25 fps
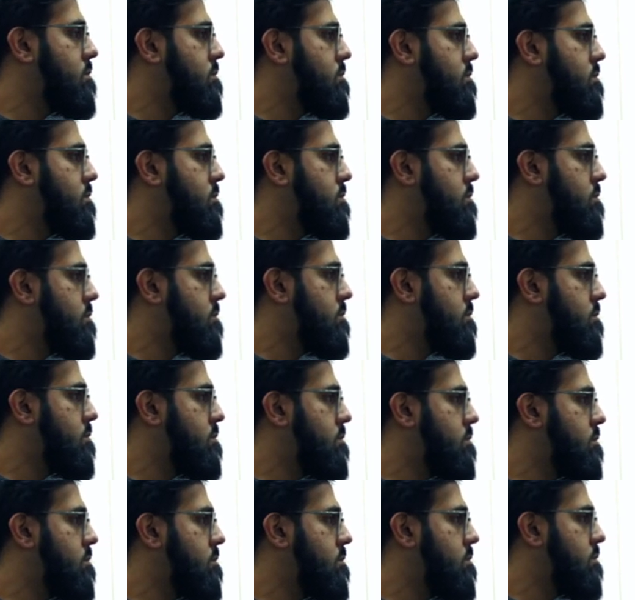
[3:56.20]

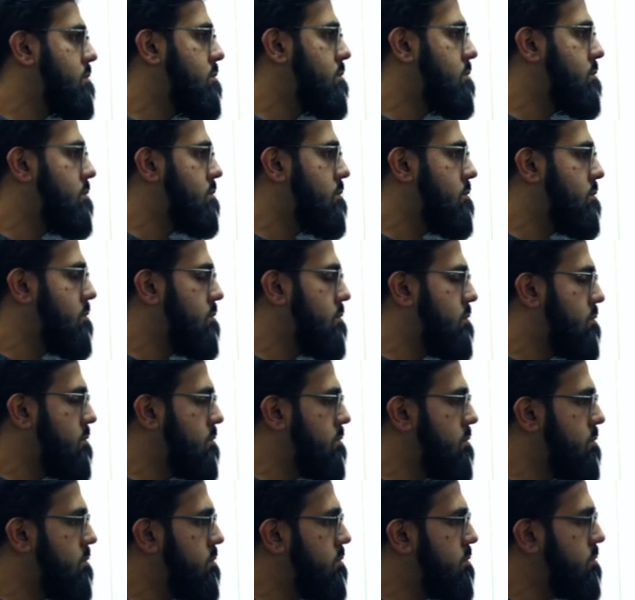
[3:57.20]

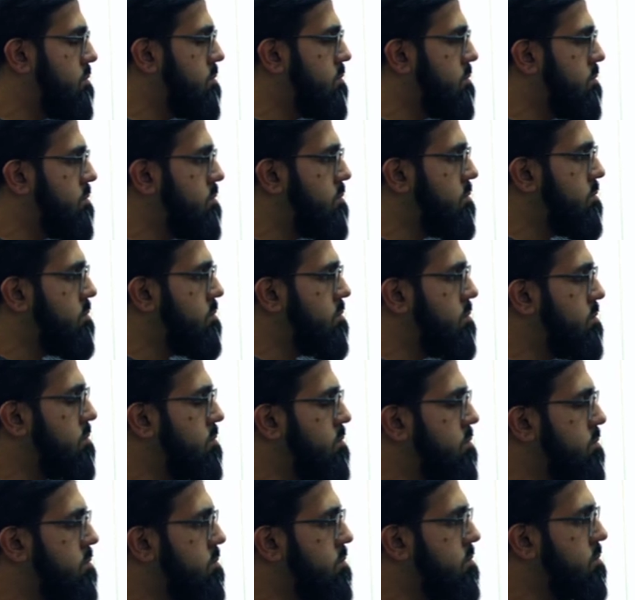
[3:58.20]

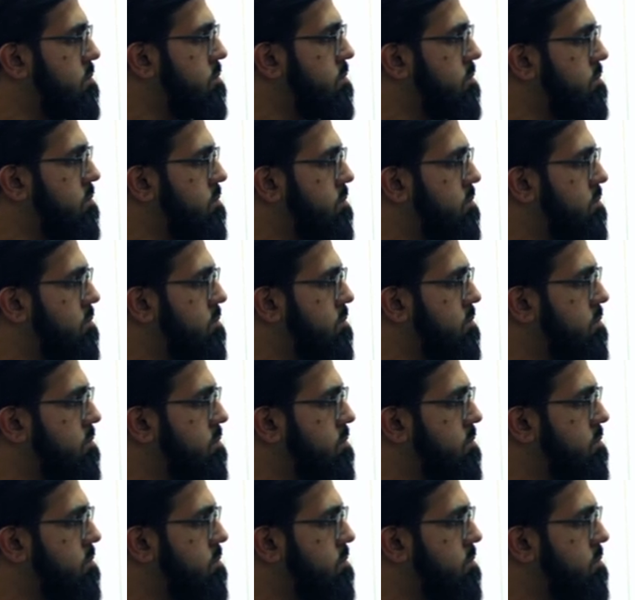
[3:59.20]
(not speaking)